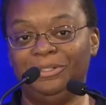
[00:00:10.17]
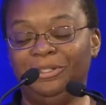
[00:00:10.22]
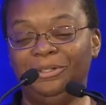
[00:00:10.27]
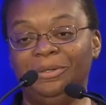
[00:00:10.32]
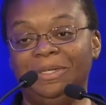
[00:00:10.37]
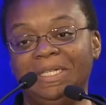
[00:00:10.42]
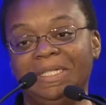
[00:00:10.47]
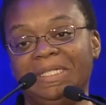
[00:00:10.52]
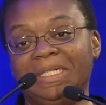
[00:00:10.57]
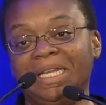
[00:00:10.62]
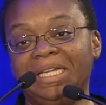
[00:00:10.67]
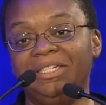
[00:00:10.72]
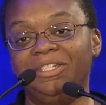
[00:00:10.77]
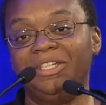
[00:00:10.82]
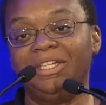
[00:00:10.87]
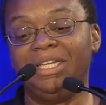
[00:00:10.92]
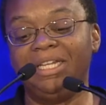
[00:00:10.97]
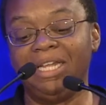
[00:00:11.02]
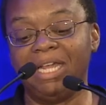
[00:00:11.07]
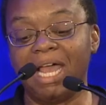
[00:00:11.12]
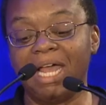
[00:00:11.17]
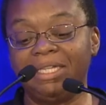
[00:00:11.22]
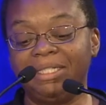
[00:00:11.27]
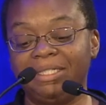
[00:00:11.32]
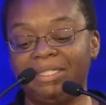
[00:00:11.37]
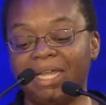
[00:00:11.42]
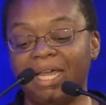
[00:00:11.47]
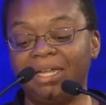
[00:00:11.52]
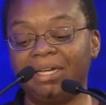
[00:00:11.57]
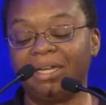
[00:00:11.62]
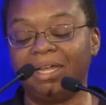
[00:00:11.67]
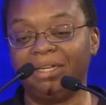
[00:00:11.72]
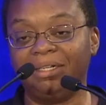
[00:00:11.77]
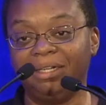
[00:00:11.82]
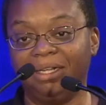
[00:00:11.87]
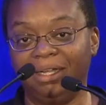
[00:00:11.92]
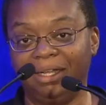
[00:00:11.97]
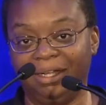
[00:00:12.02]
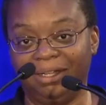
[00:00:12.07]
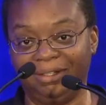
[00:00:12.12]
to you Gitanjali
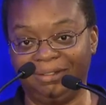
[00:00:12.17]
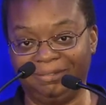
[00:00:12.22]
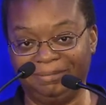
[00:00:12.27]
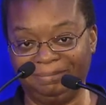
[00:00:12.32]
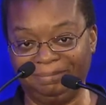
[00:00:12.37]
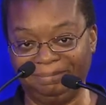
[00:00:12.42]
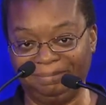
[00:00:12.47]
Sarangan.